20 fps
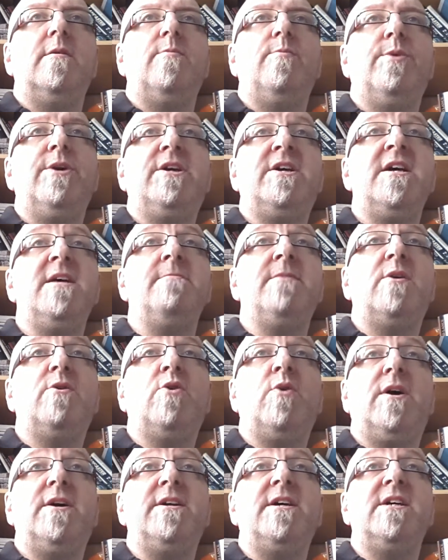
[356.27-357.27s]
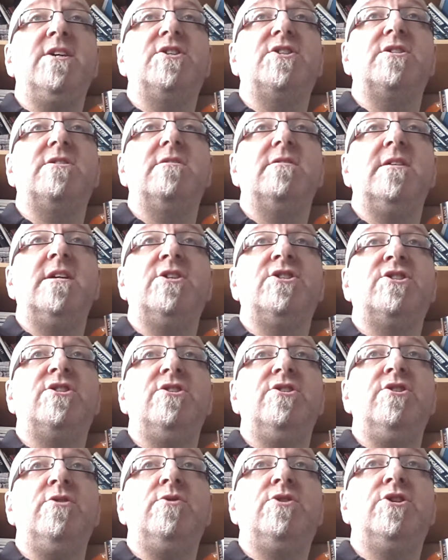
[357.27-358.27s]
But it came out quite nice. It's
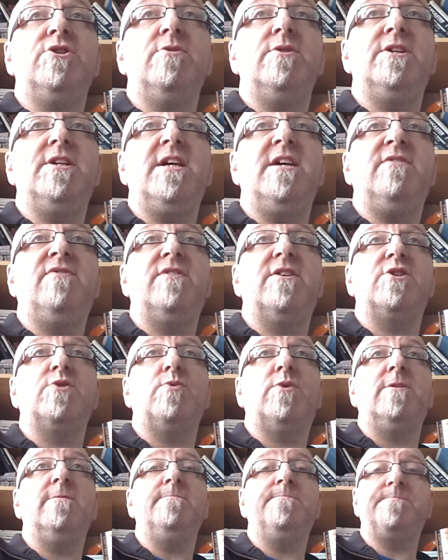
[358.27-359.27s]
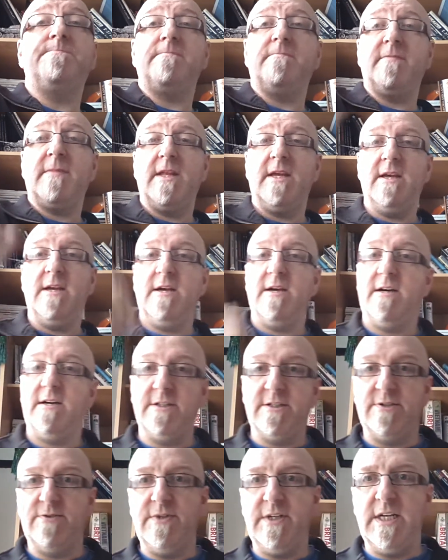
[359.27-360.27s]
a new tool in Airfix one,
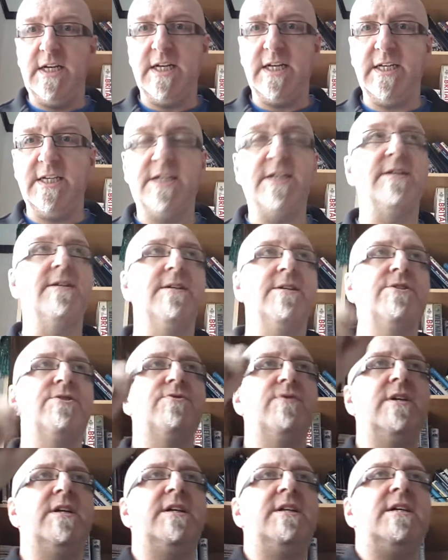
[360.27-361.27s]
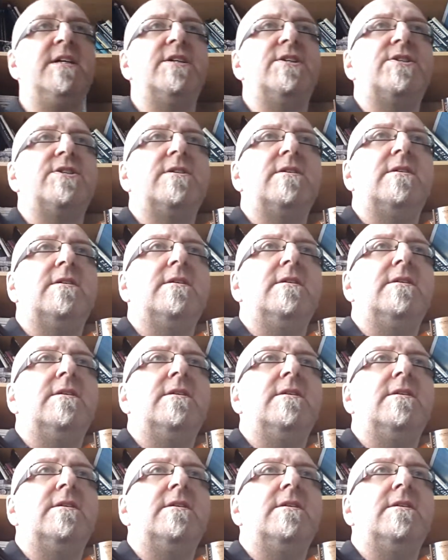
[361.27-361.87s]
and I really like it. It's really nice.